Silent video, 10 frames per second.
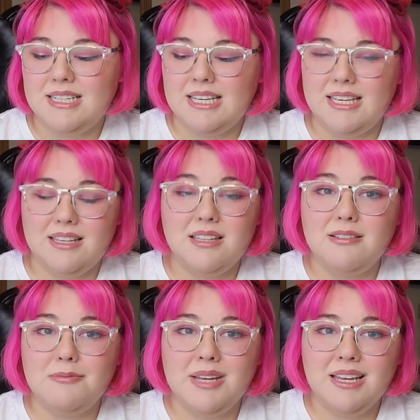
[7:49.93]
Like
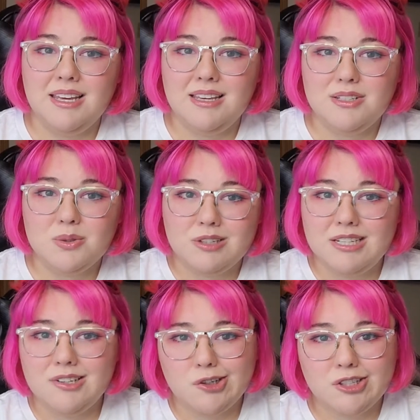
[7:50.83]
my
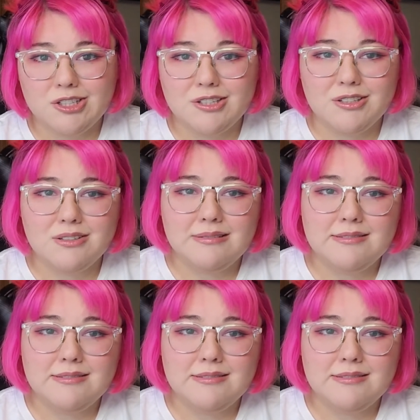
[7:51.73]
$20